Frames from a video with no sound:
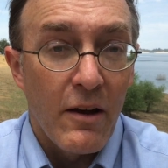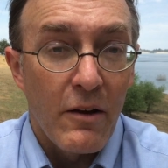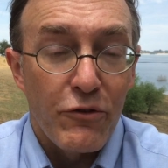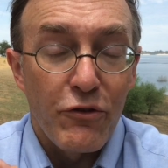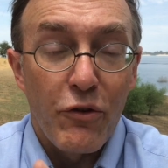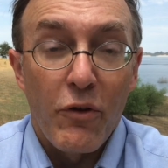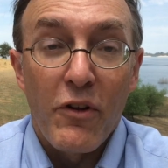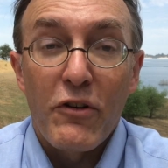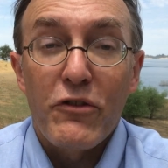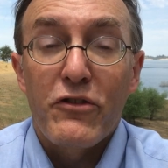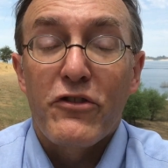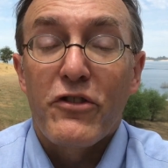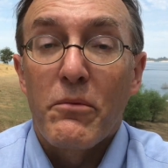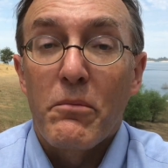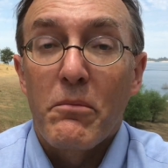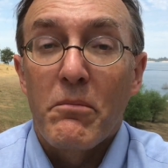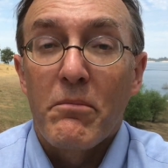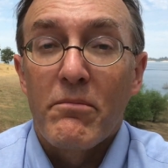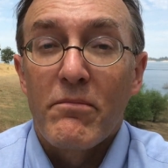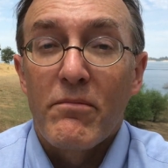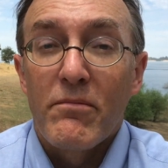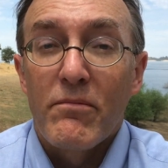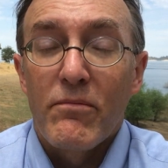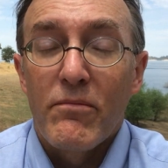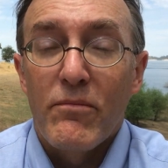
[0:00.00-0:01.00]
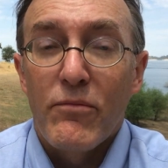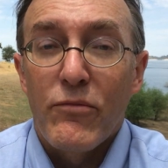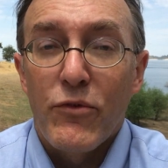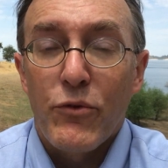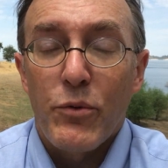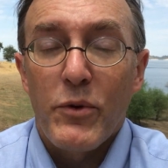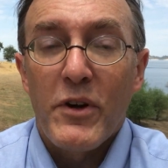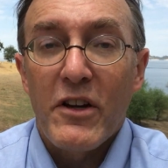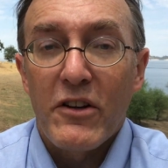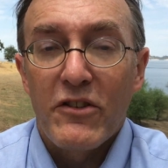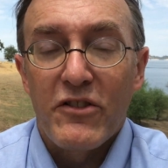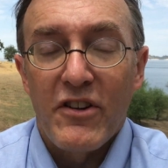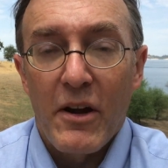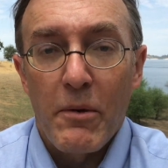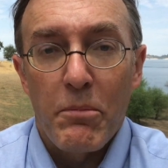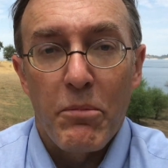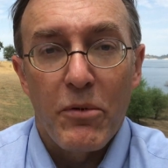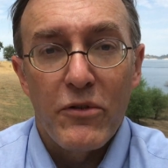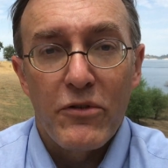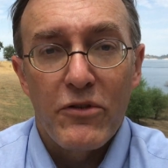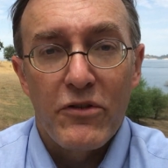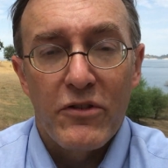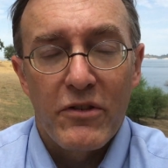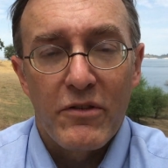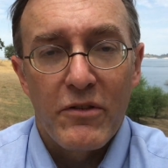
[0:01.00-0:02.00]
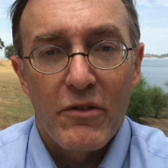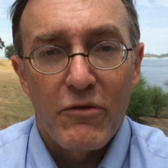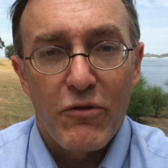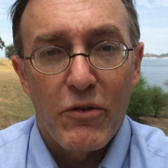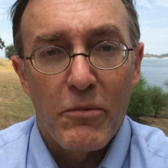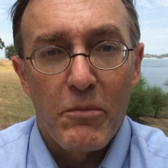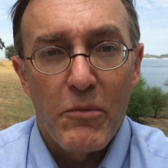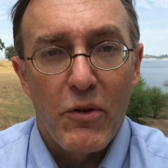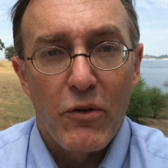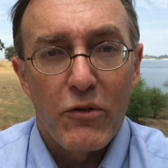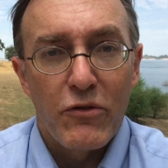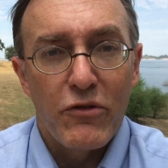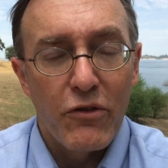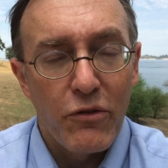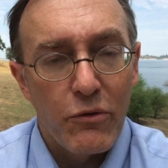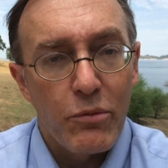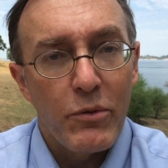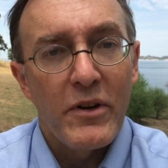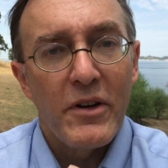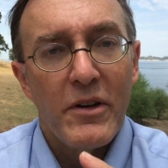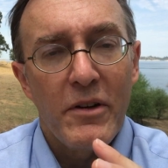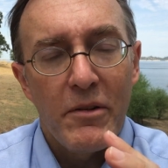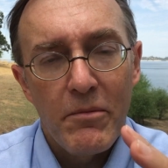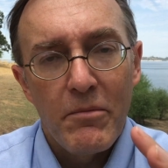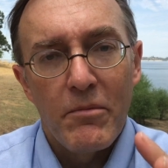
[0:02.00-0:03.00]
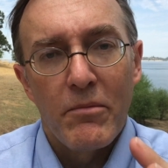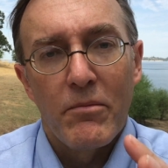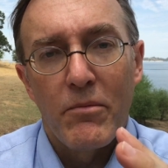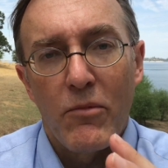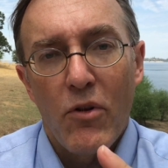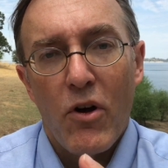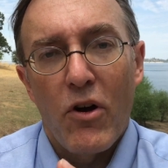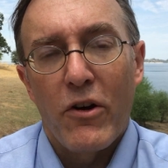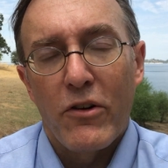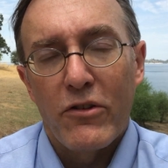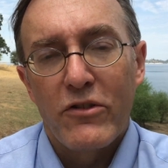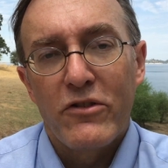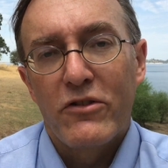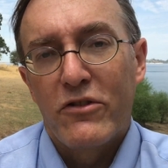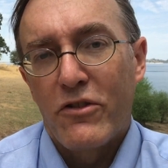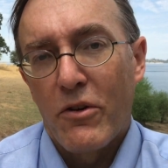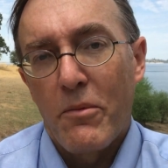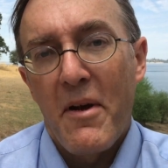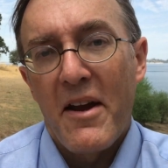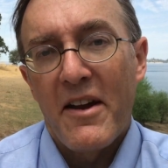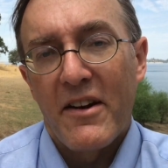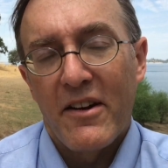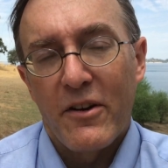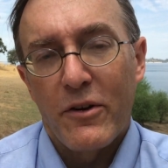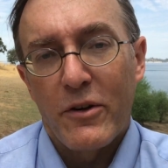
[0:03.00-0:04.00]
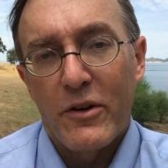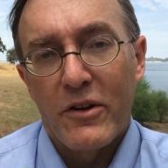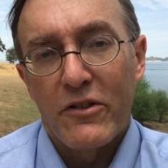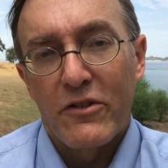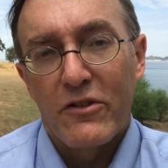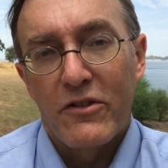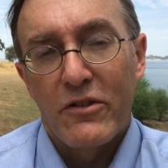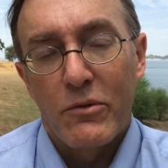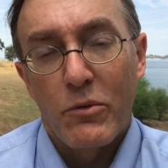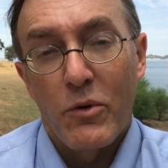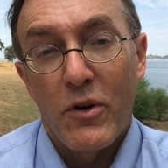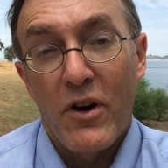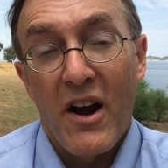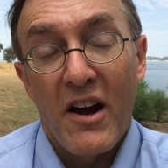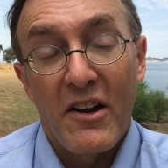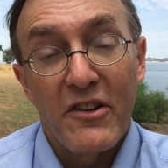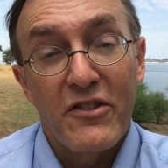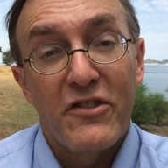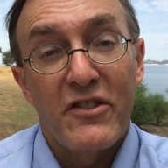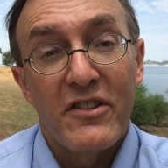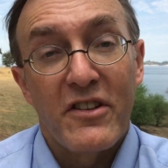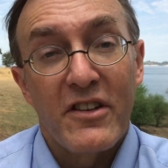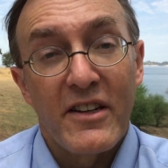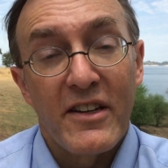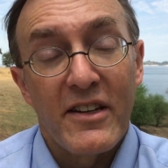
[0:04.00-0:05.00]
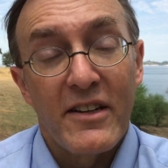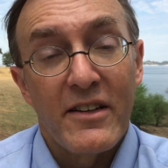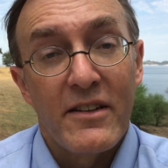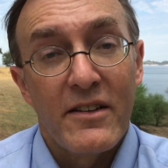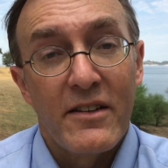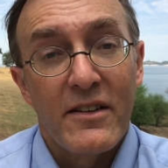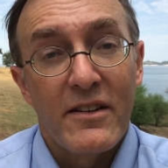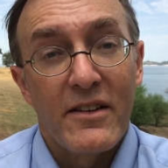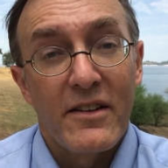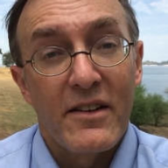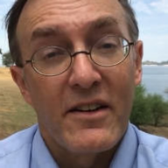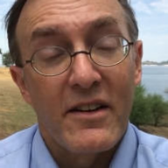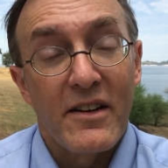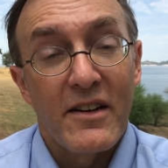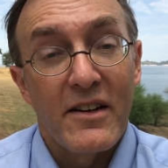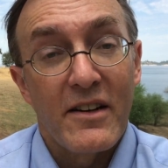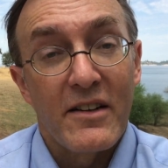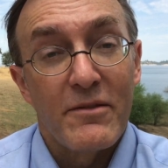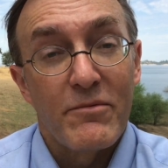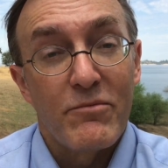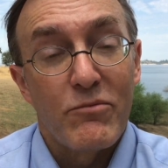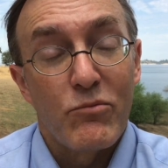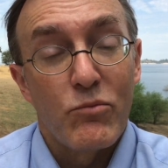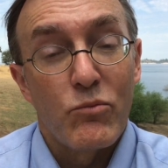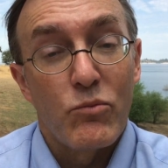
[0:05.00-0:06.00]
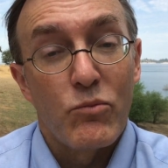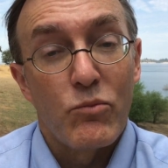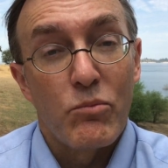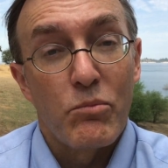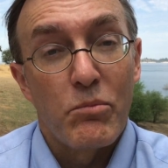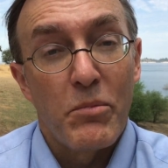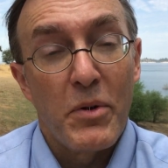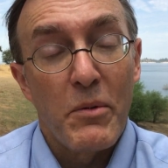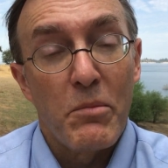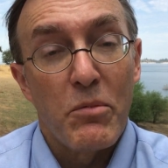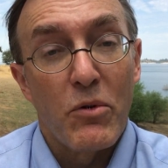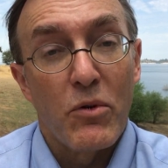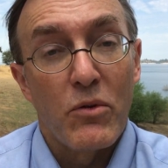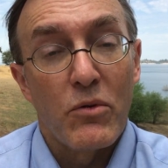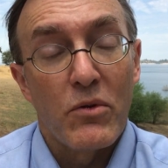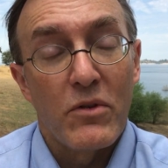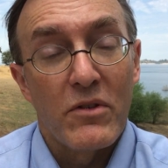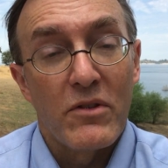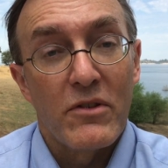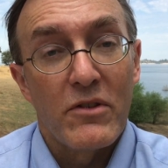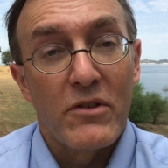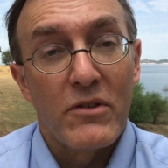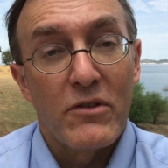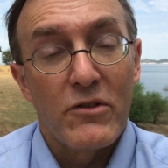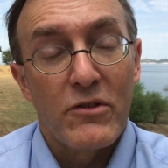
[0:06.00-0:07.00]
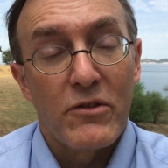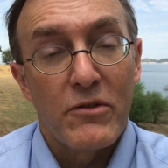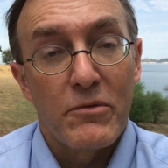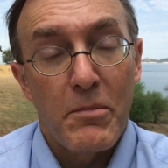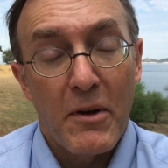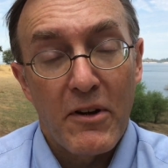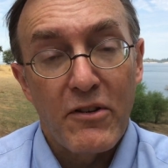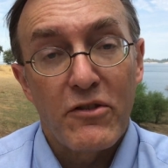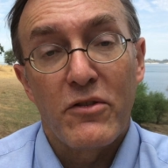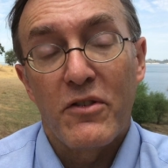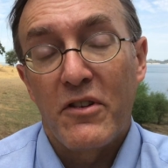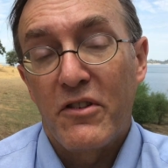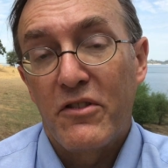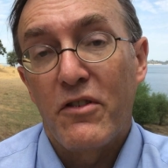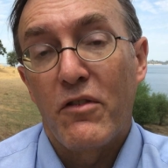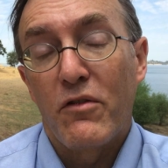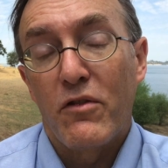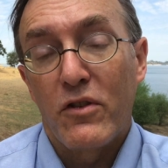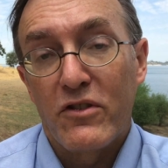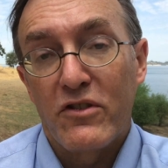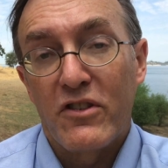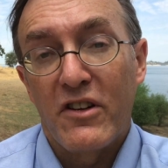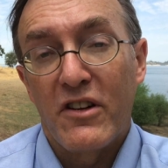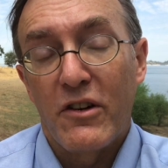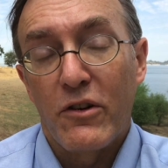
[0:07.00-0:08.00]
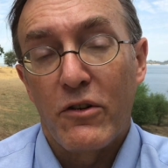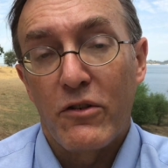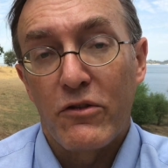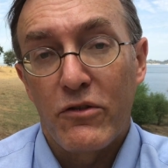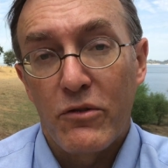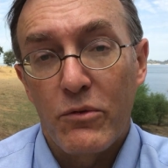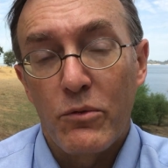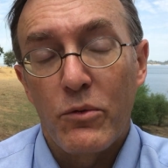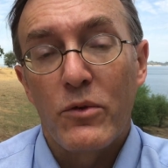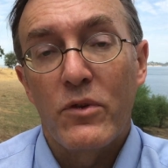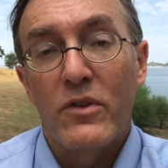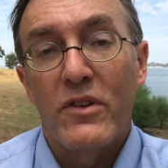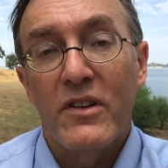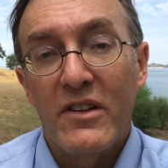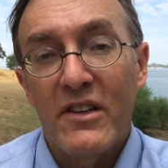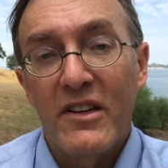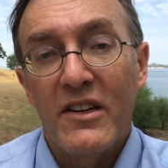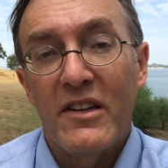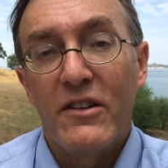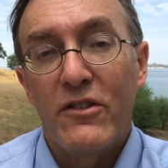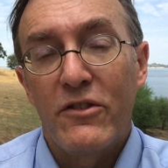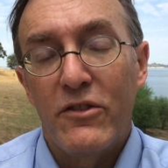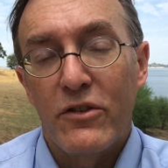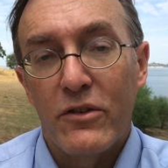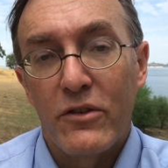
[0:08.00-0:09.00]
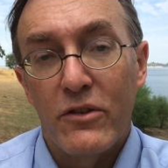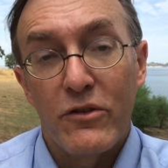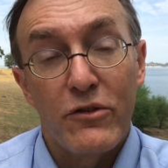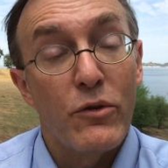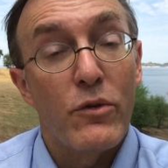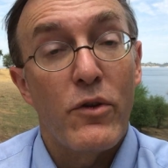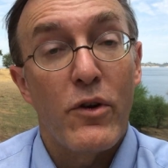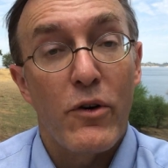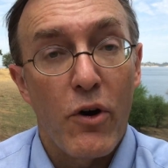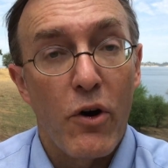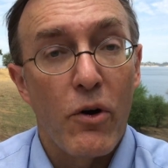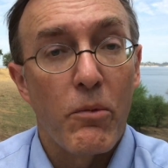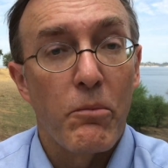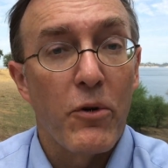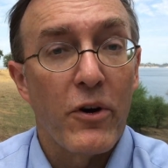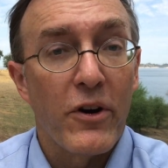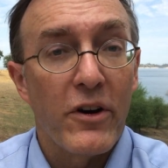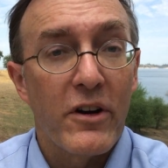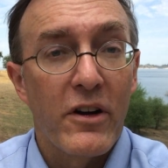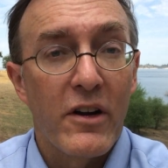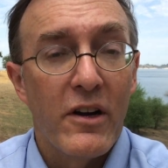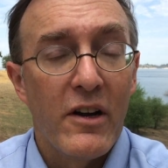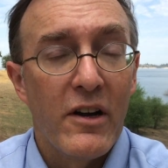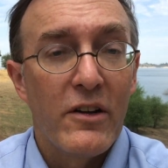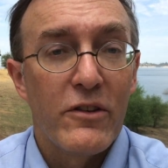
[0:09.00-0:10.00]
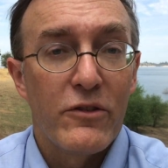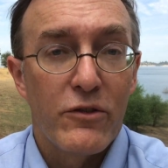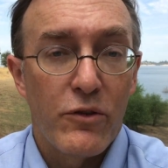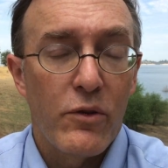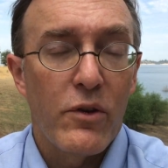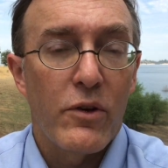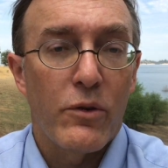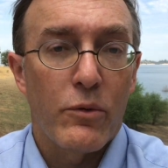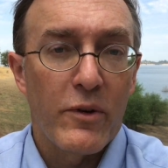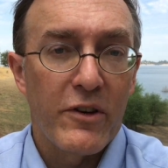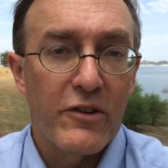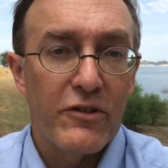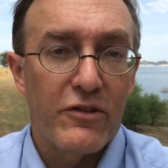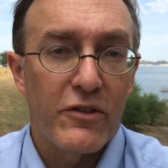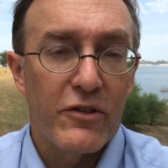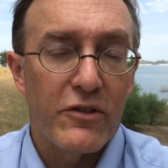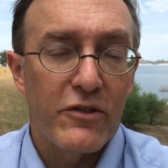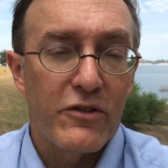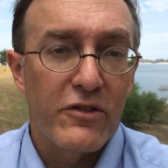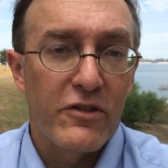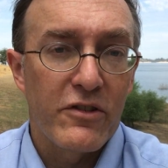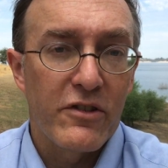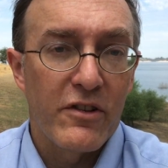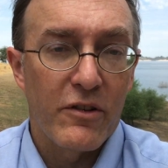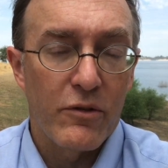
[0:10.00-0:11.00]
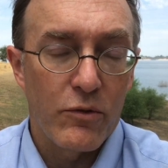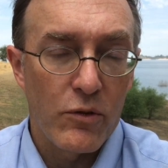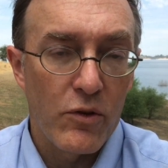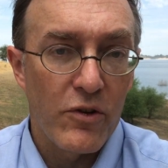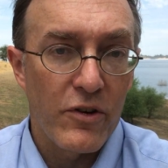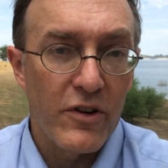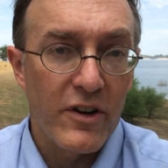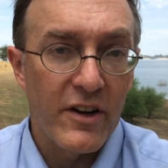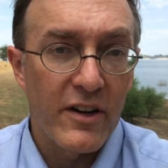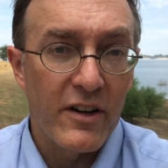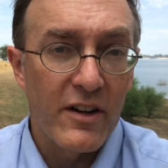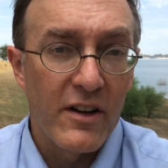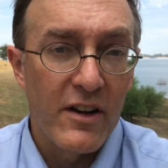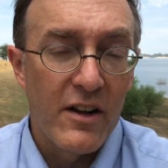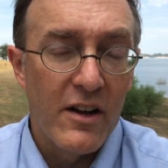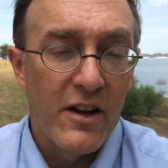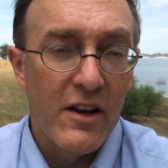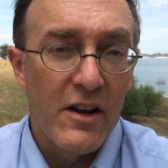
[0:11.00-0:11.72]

So there's three examples from those three large domain areas where I see people, especially civil engineers, really need to do their homework, do their research, their learning,